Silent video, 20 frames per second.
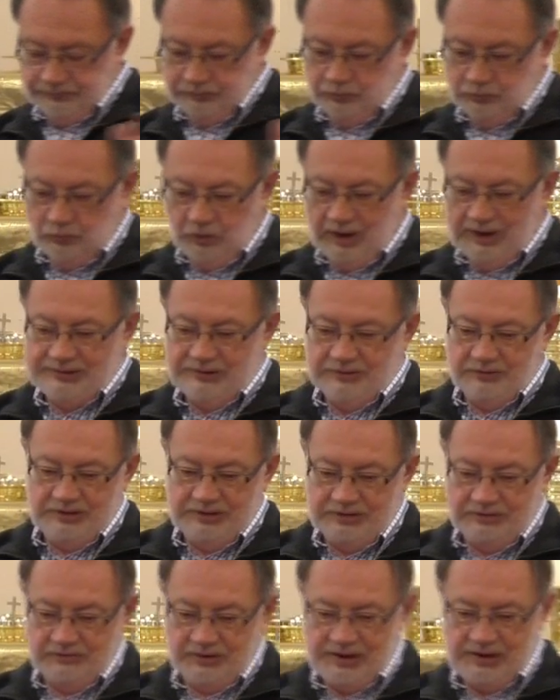
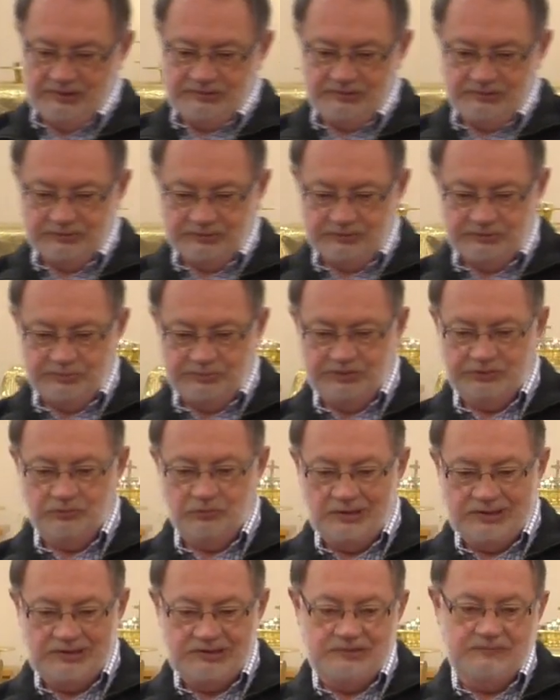wandering around a little bit,
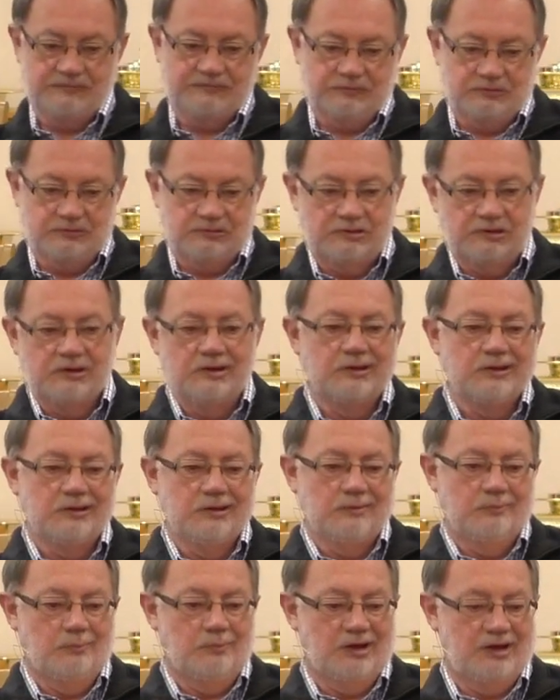waiting for
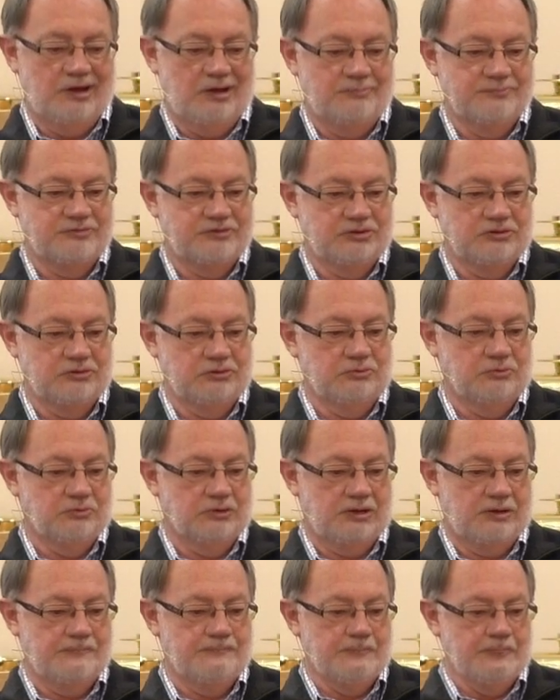mom to
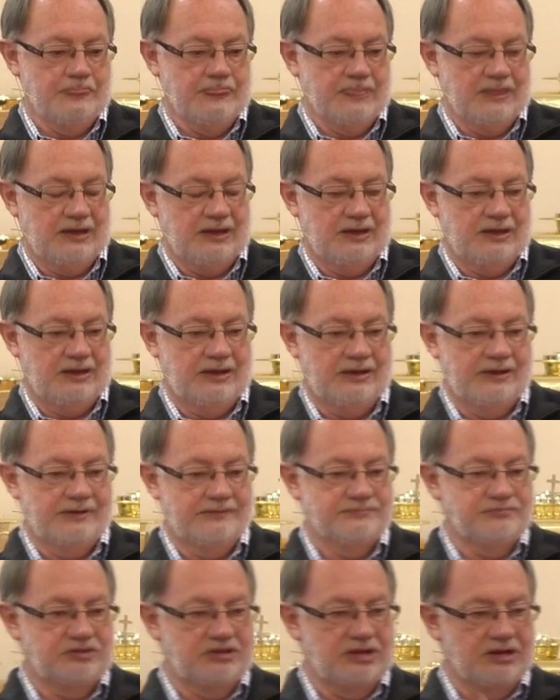uh,
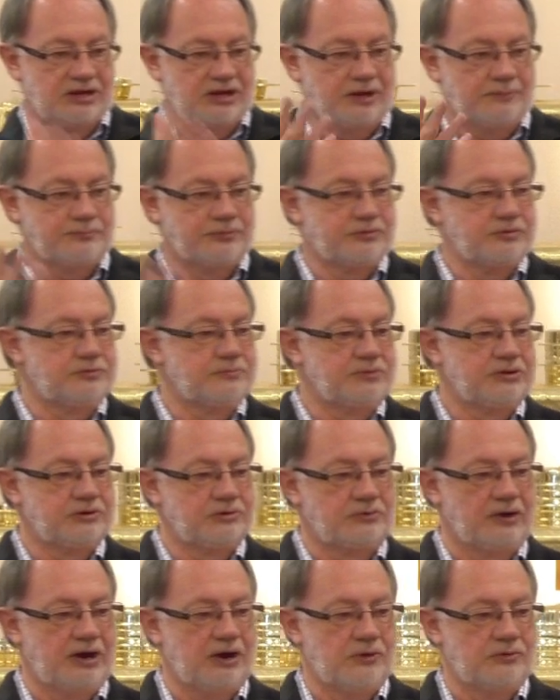uh, get up and to be
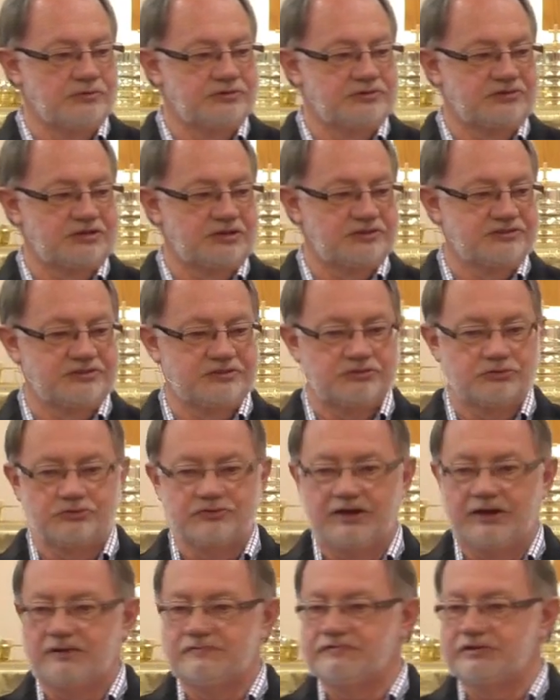around. She doesn't do
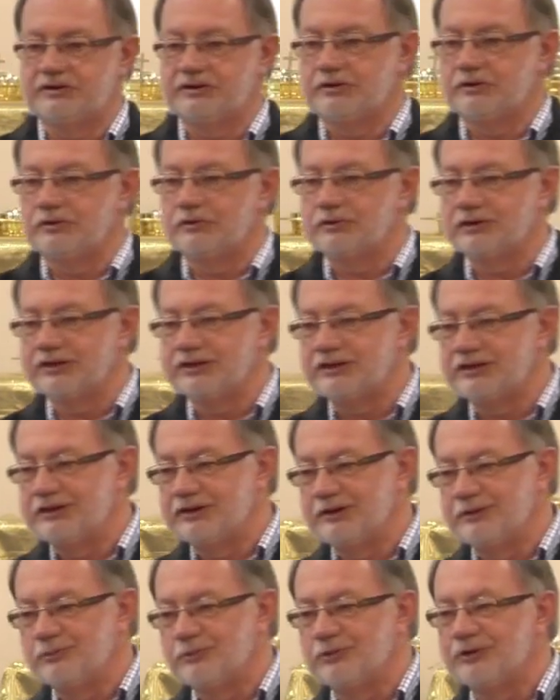that very early
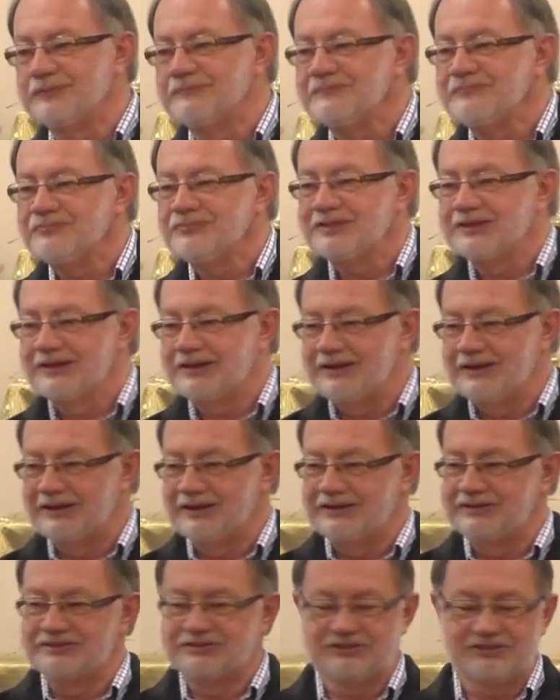anymore.
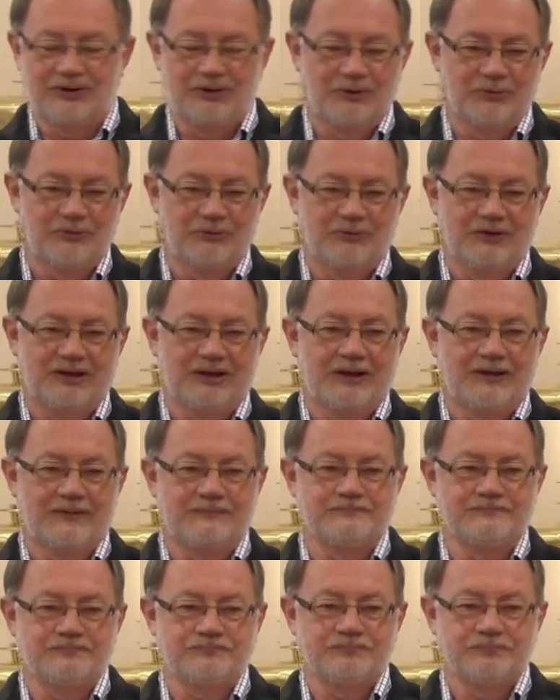And so
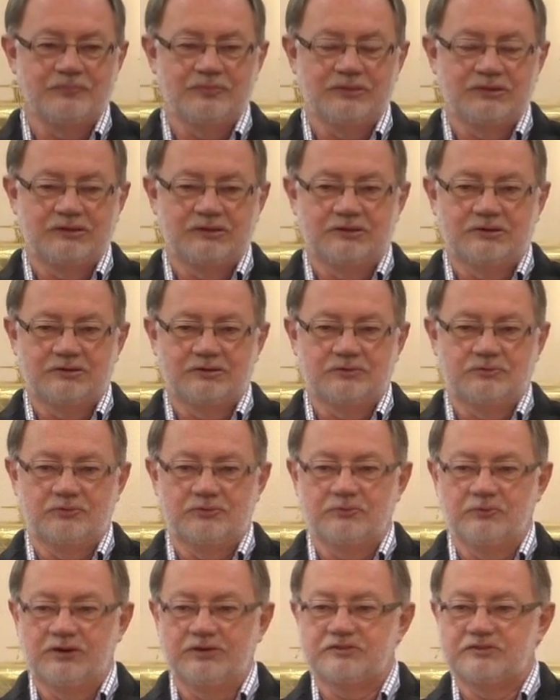um,
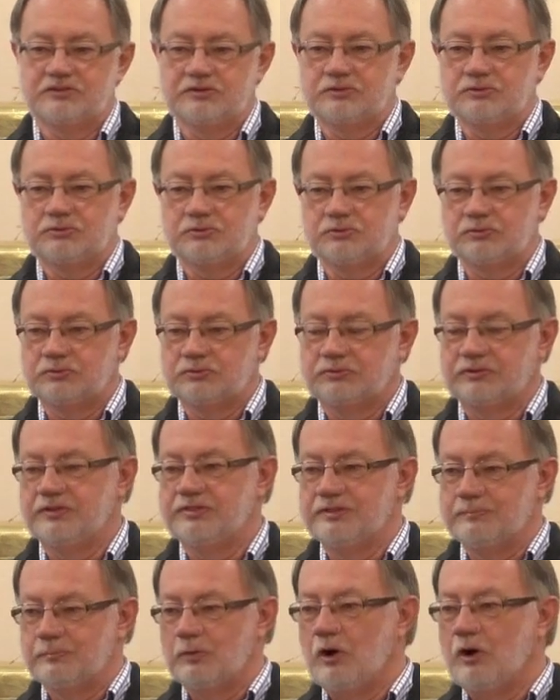we went to
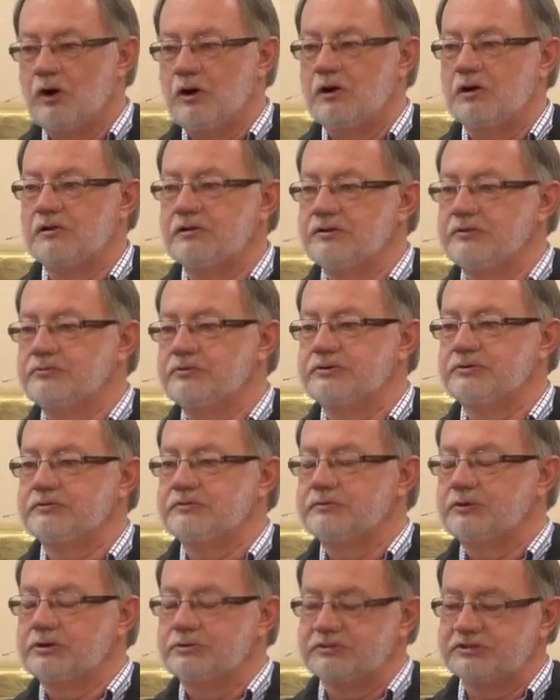the mall. We,
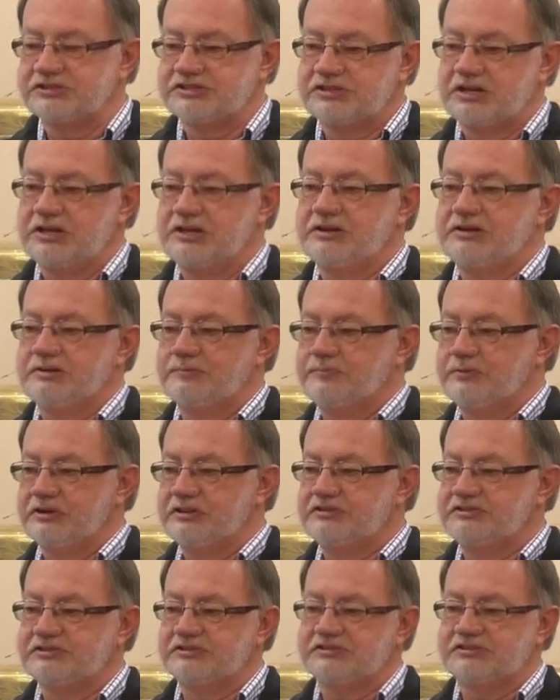we were staying at a
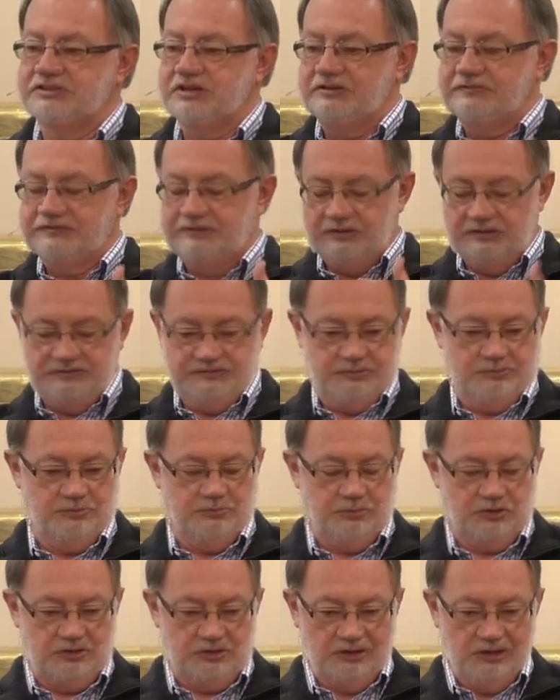place just not far from the
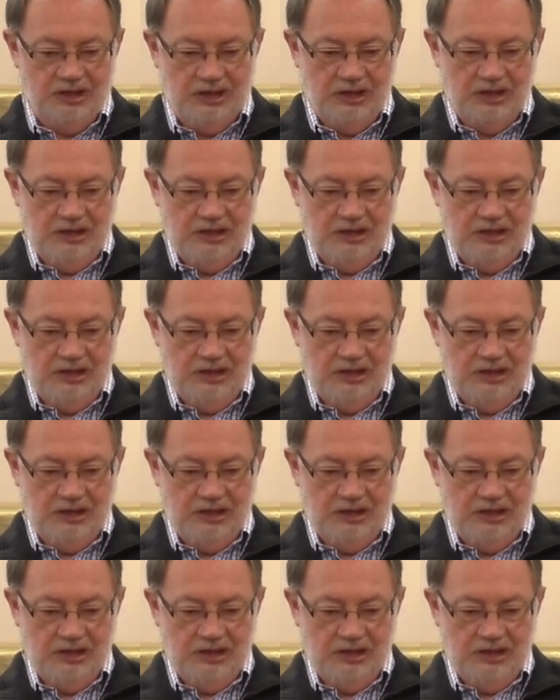mall